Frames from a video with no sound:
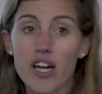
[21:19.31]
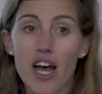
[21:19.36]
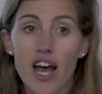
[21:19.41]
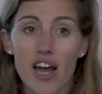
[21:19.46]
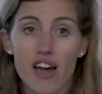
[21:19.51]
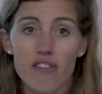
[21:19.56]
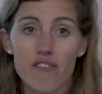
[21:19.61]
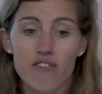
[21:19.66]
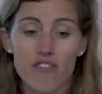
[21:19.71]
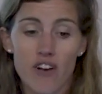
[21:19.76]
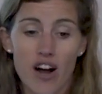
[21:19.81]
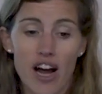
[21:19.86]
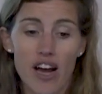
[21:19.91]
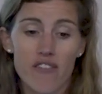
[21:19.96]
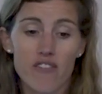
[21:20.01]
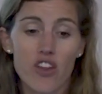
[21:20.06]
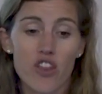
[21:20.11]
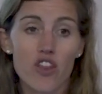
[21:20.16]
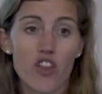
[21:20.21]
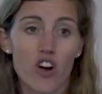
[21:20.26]
and
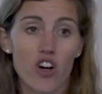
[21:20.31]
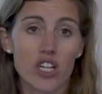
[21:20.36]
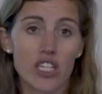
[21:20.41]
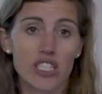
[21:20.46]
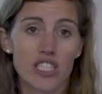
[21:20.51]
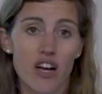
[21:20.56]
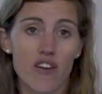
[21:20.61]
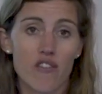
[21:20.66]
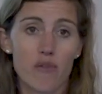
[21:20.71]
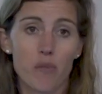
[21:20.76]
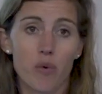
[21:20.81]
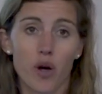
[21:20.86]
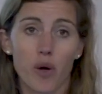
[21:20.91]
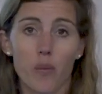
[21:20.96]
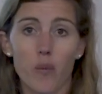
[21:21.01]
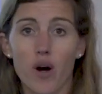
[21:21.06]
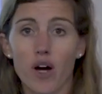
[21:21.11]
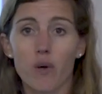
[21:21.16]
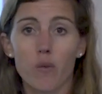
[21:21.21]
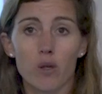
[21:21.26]

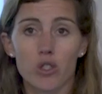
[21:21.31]
537.1,